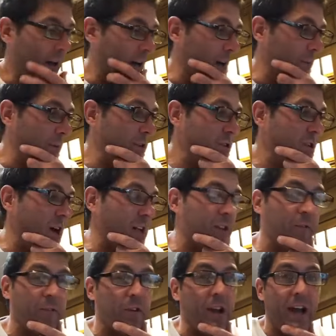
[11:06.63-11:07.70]
Um, it's
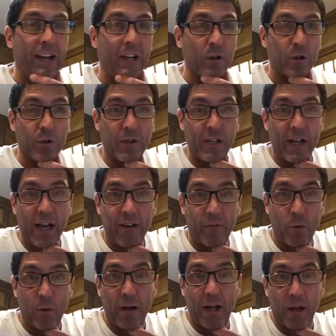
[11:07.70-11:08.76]
not the vernacular that
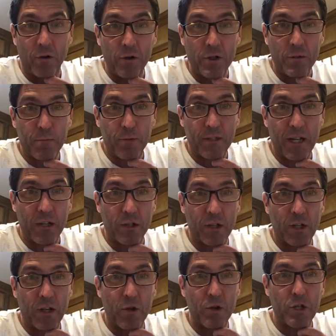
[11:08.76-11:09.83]
everyone else
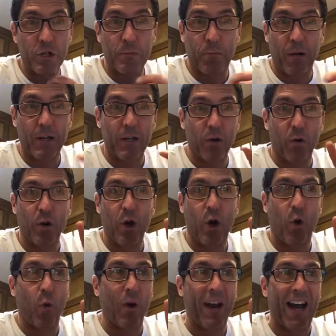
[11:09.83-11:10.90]
potentially uses, but you'll
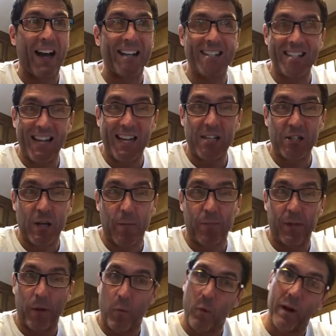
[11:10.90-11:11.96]
know when I say
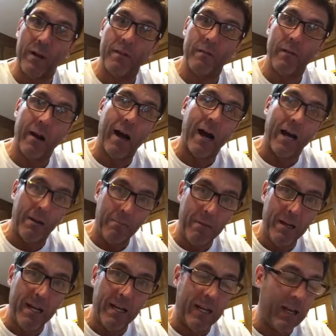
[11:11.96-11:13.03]
something what I
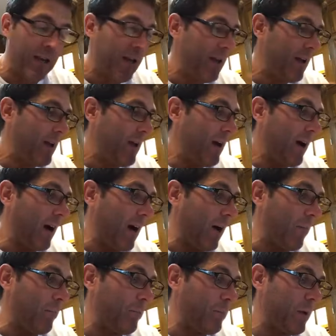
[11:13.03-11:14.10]
mean,
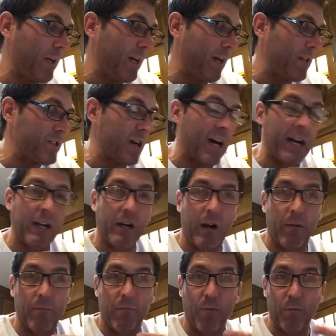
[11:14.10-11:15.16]
um, because I
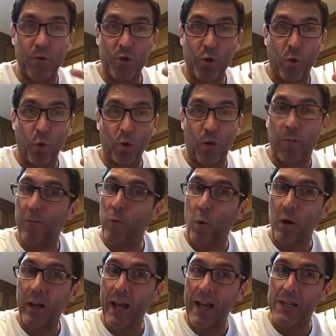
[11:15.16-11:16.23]
come from the school of
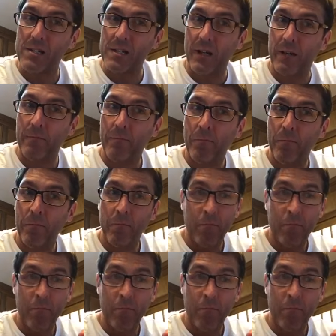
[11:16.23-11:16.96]
forecasting,